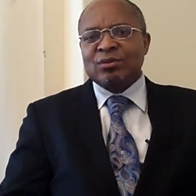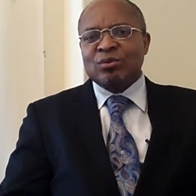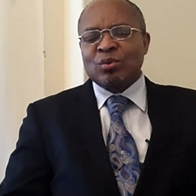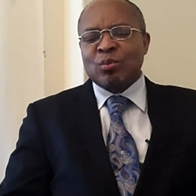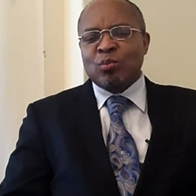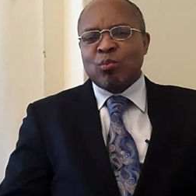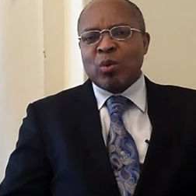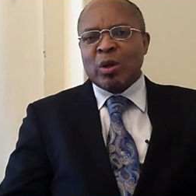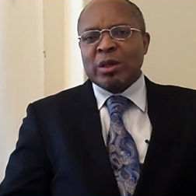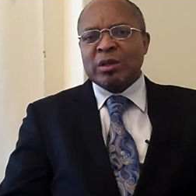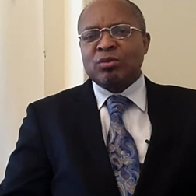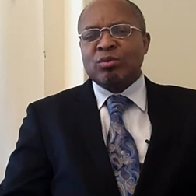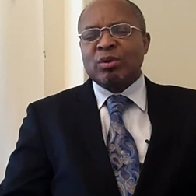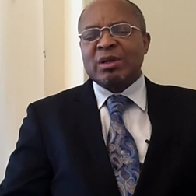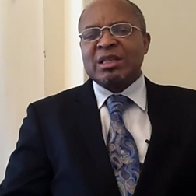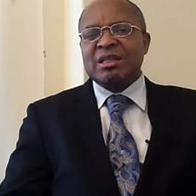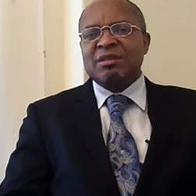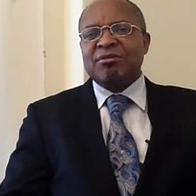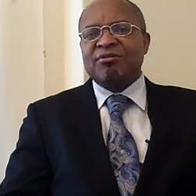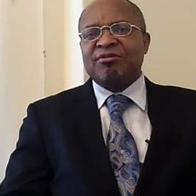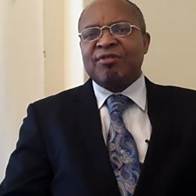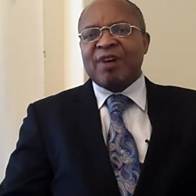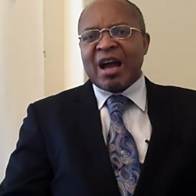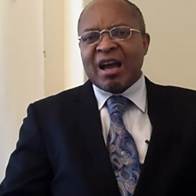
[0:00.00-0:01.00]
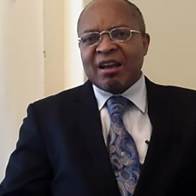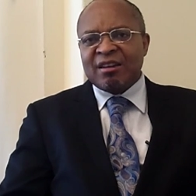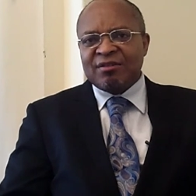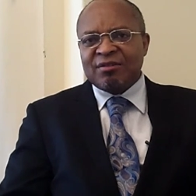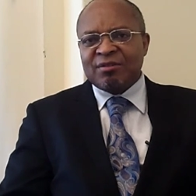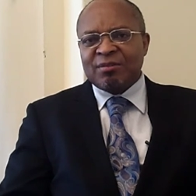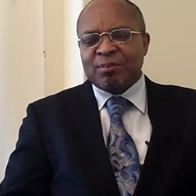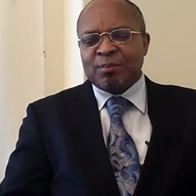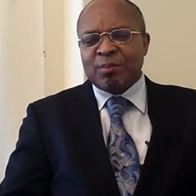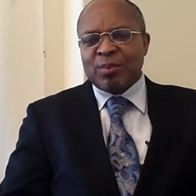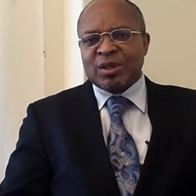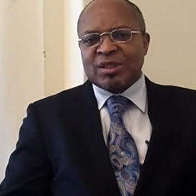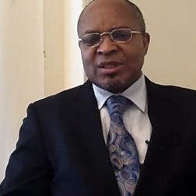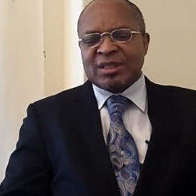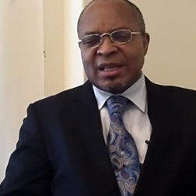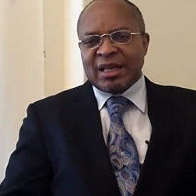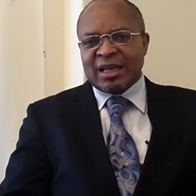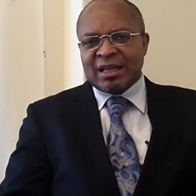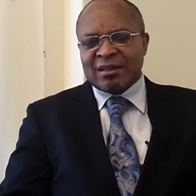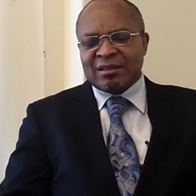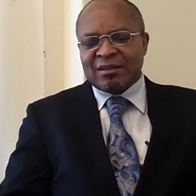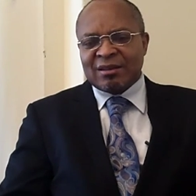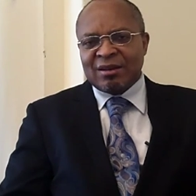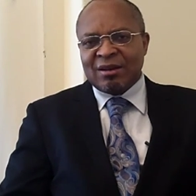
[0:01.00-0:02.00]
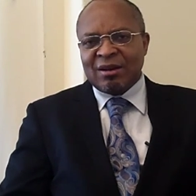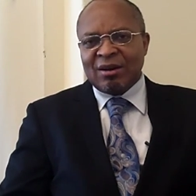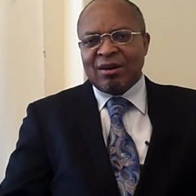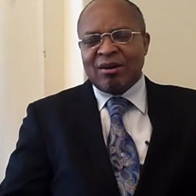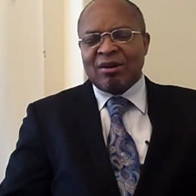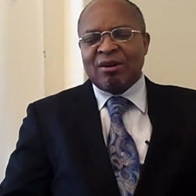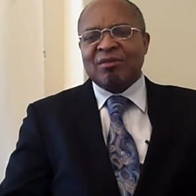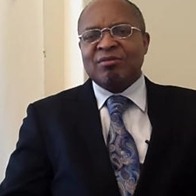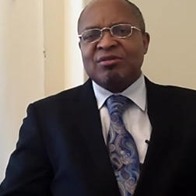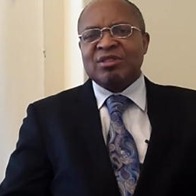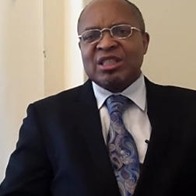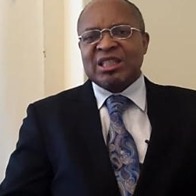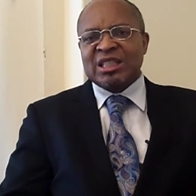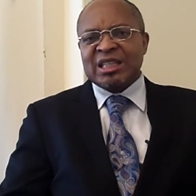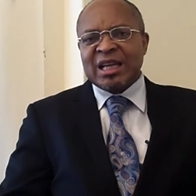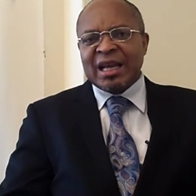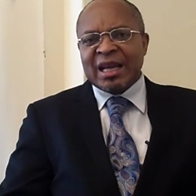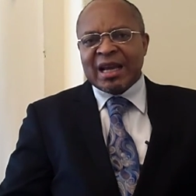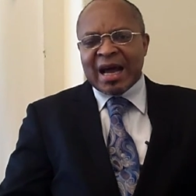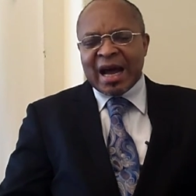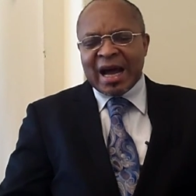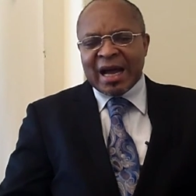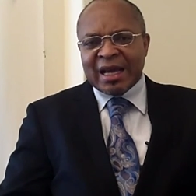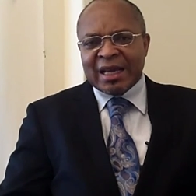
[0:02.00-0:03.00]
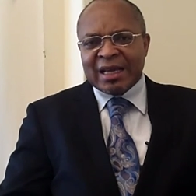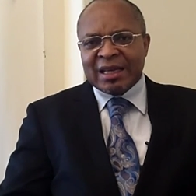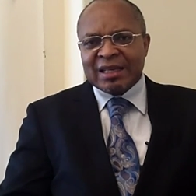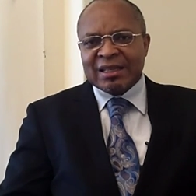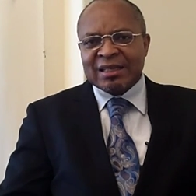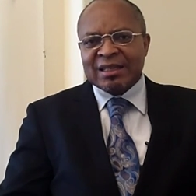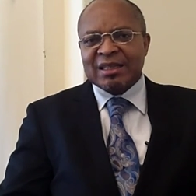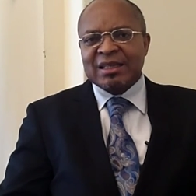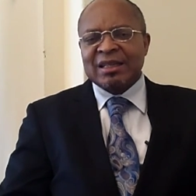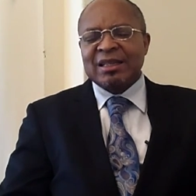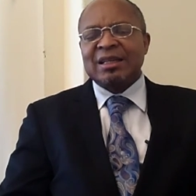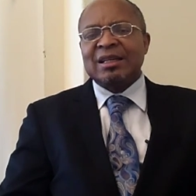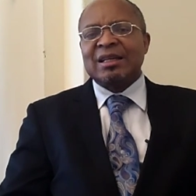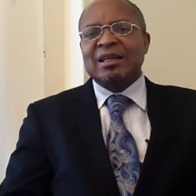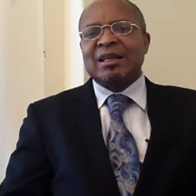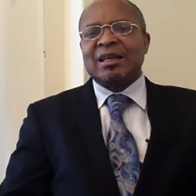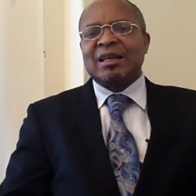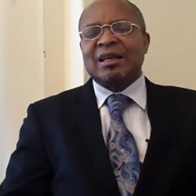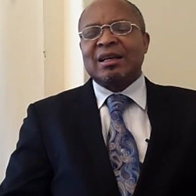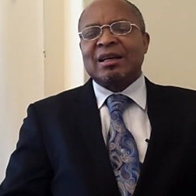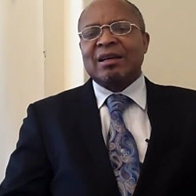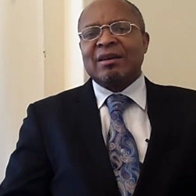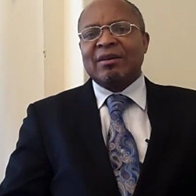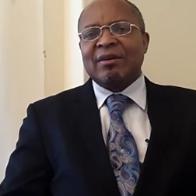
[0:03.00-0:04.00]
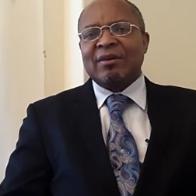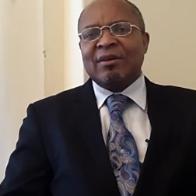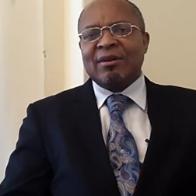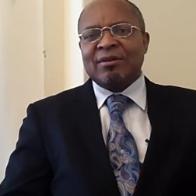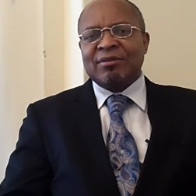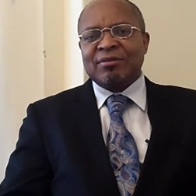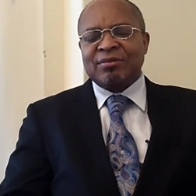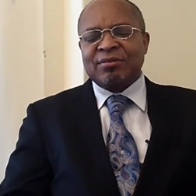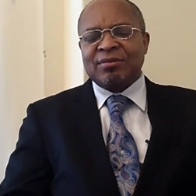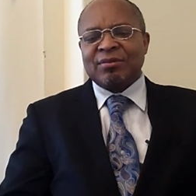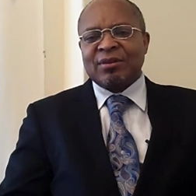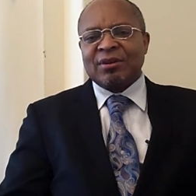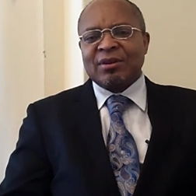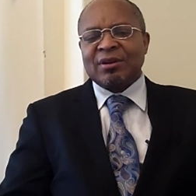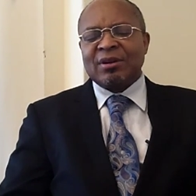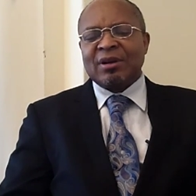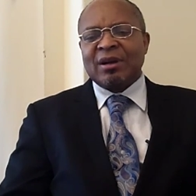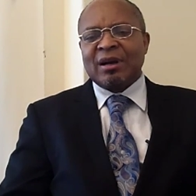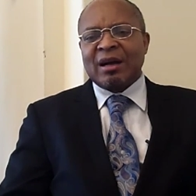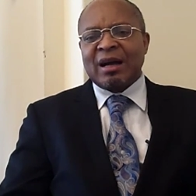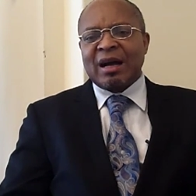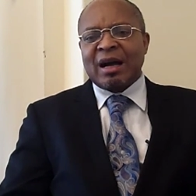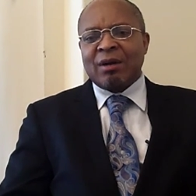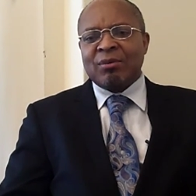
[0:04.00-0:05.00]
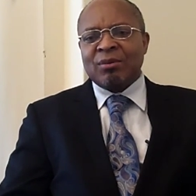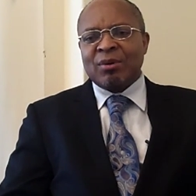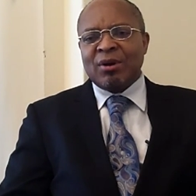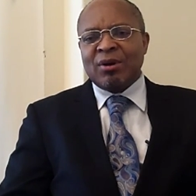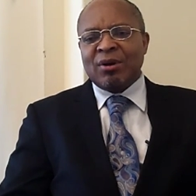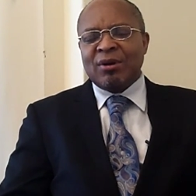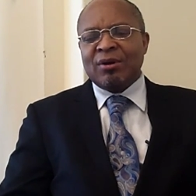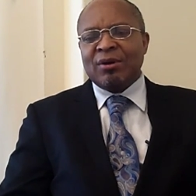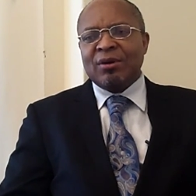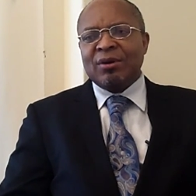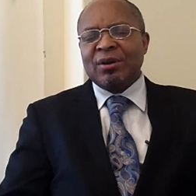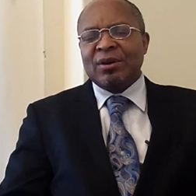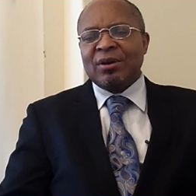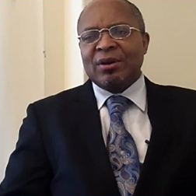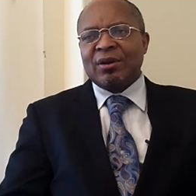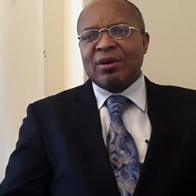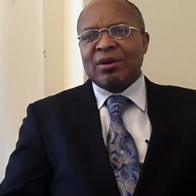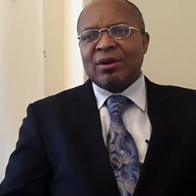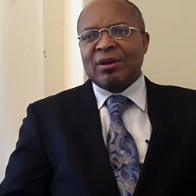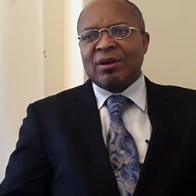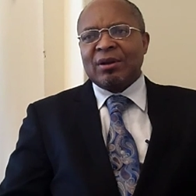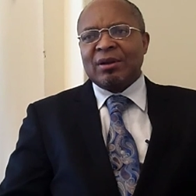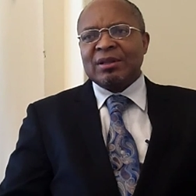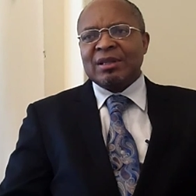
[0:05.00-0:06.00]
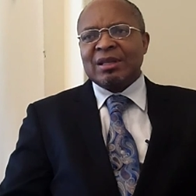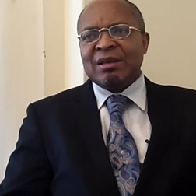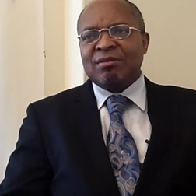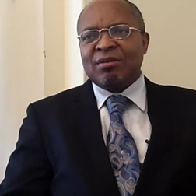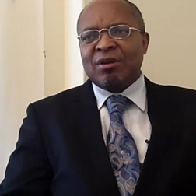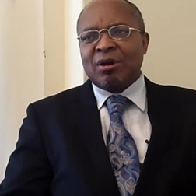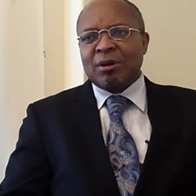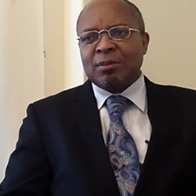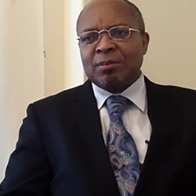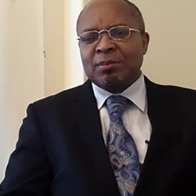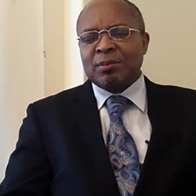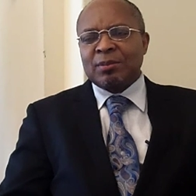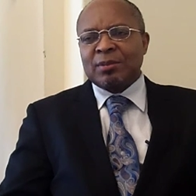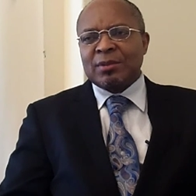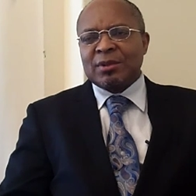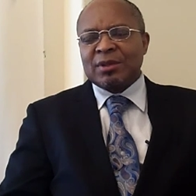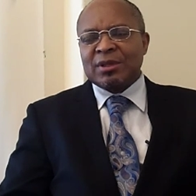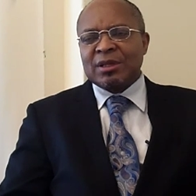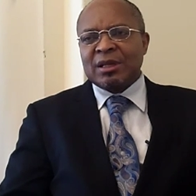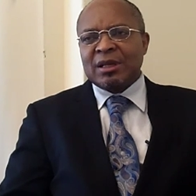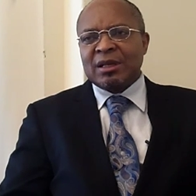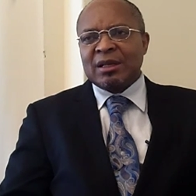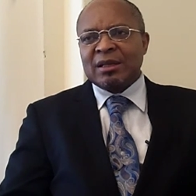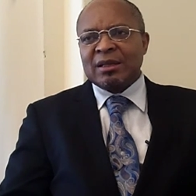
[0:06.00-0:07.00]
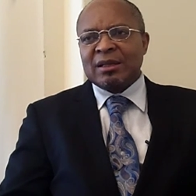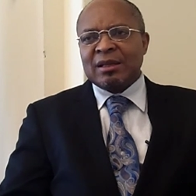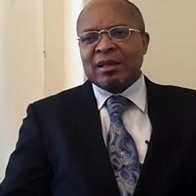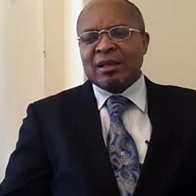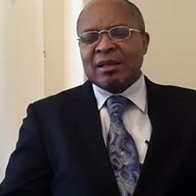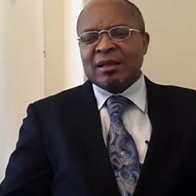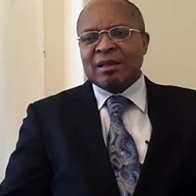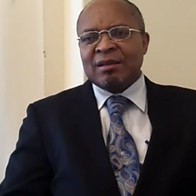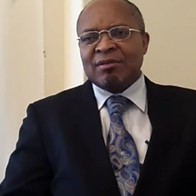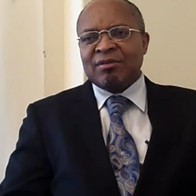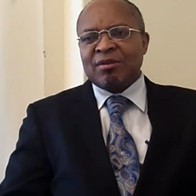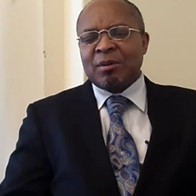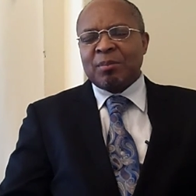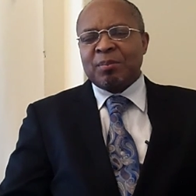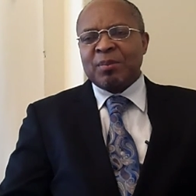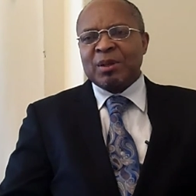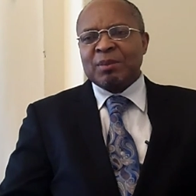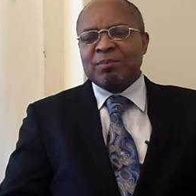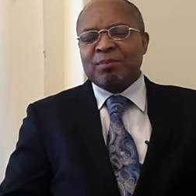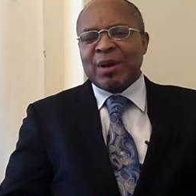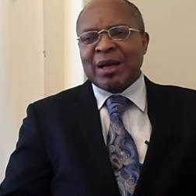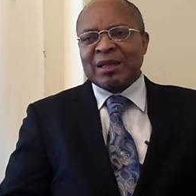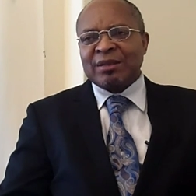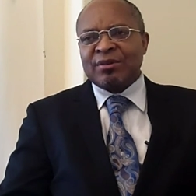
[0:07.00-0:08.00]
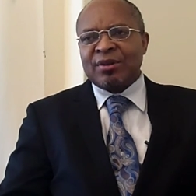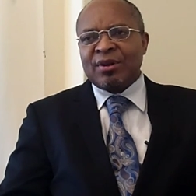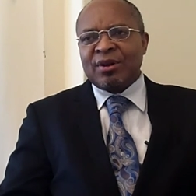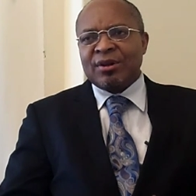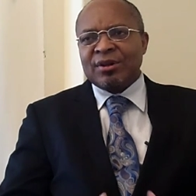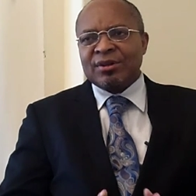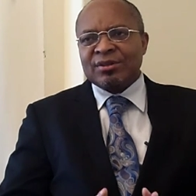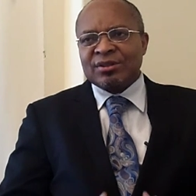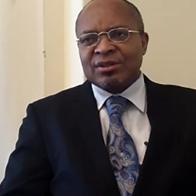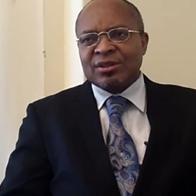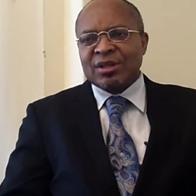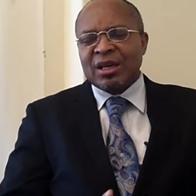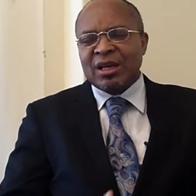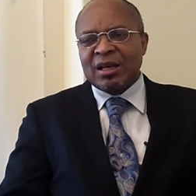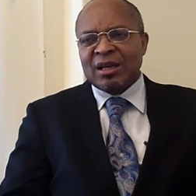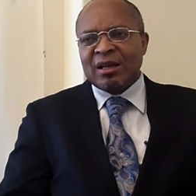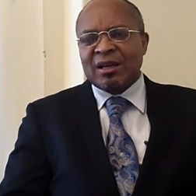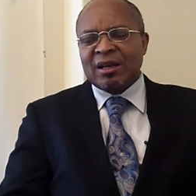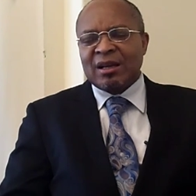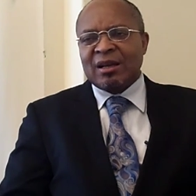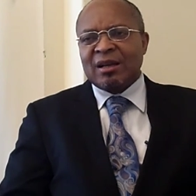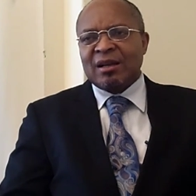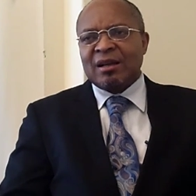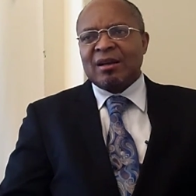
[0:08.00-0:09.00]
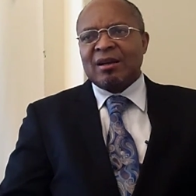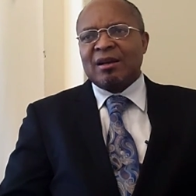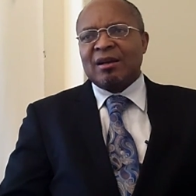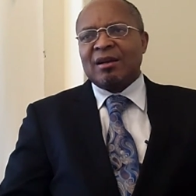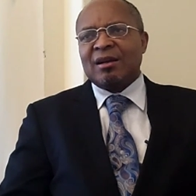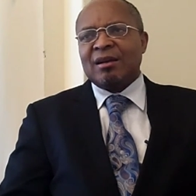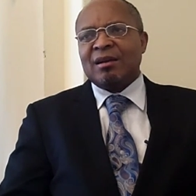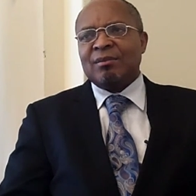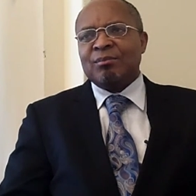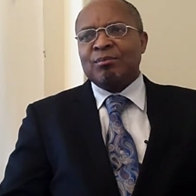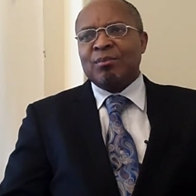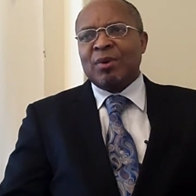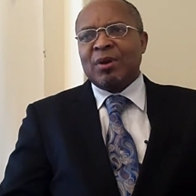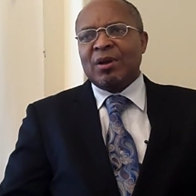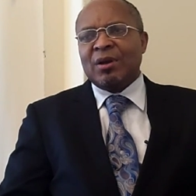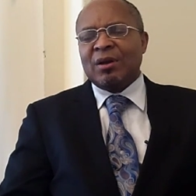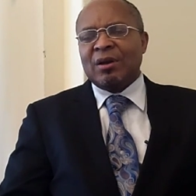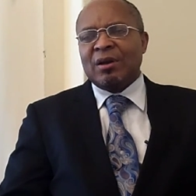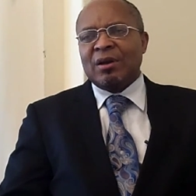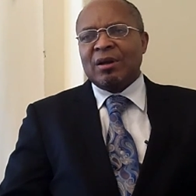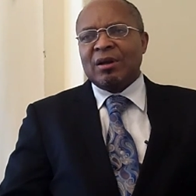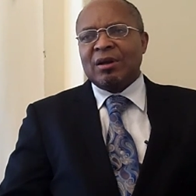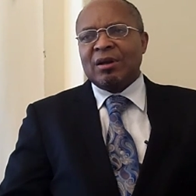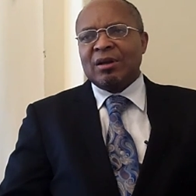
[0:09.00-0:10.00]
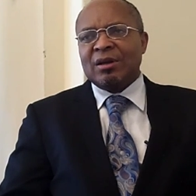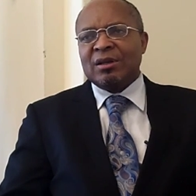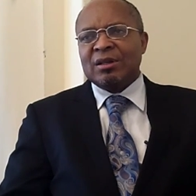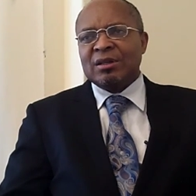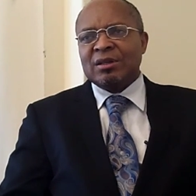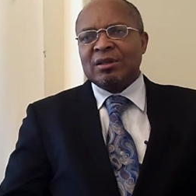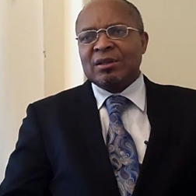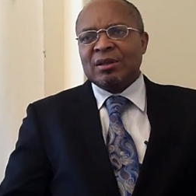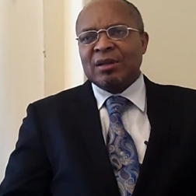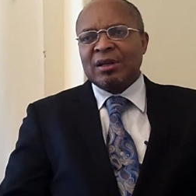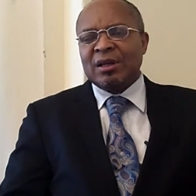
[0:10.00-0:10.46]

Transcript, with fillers: zero point two five percent of G N I uh, of uh, our uh, develop, uh, development partners uh, uh,